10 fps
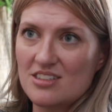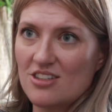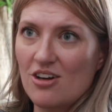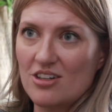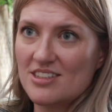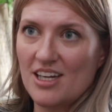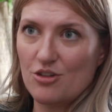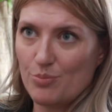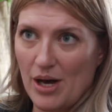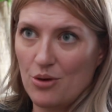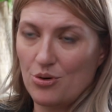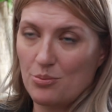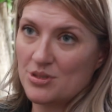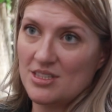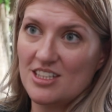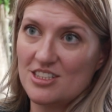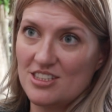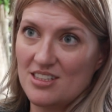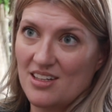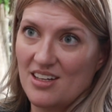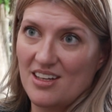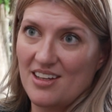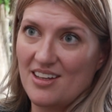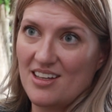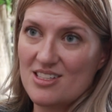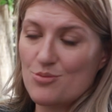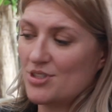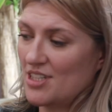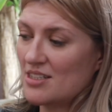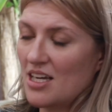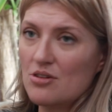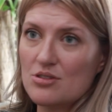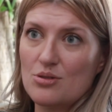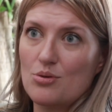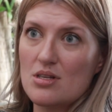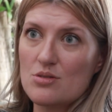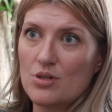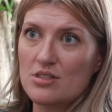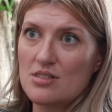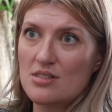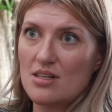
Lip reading: is not a sign of power and prestige. It's what dictators do. It's what